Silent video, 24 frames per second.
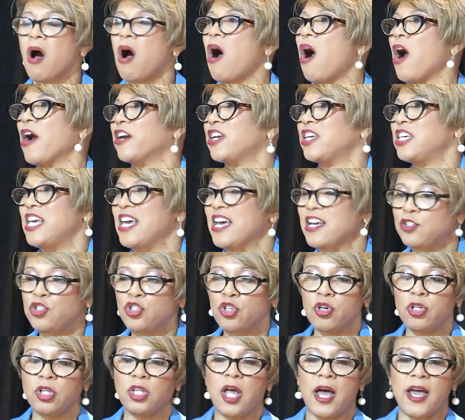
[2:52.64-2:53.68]
Our kids
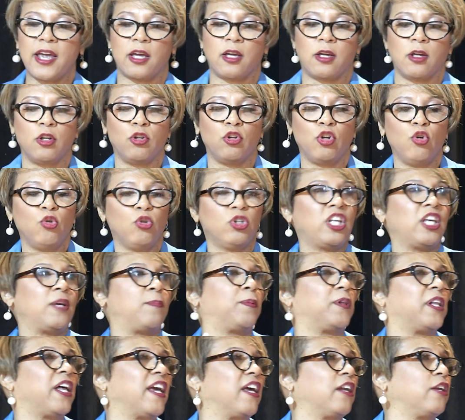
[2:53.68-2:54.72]
are like newly
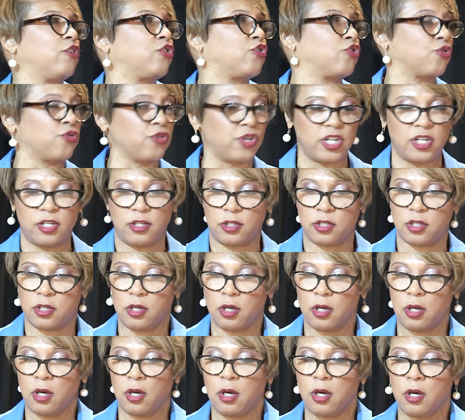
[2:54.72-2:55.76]
planted trees.
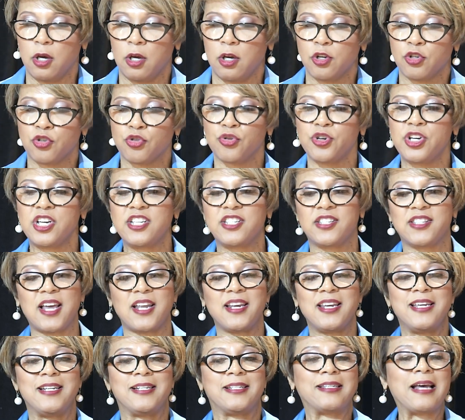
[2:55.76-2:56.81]
Trees that
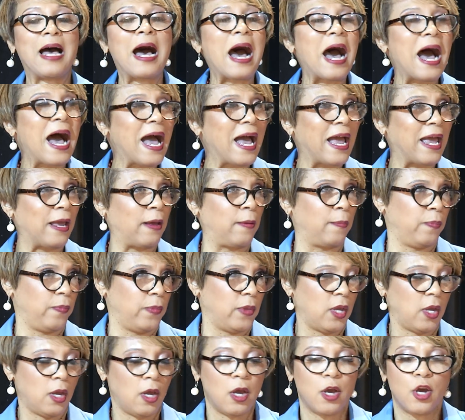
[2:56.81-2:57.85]
need time,
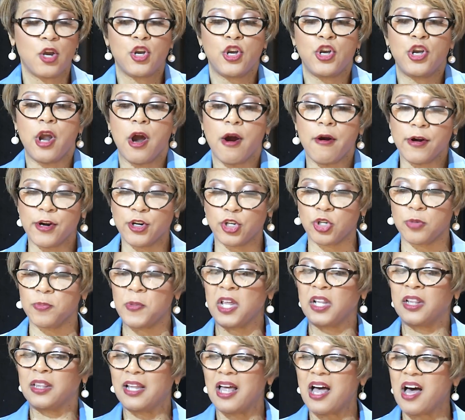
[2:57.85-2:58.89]

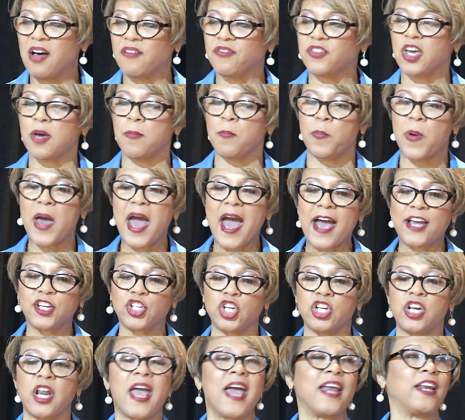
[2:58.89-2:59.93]
nourishment, love,
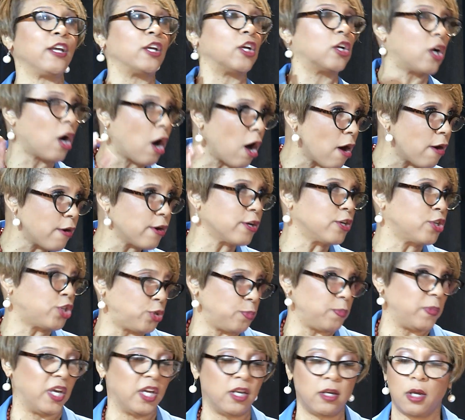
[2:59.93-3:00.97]
compassion, and
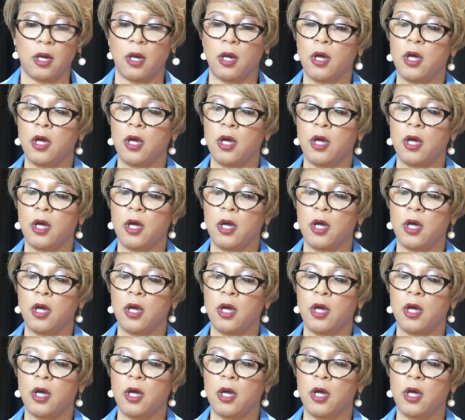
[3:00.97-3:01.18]
encouragement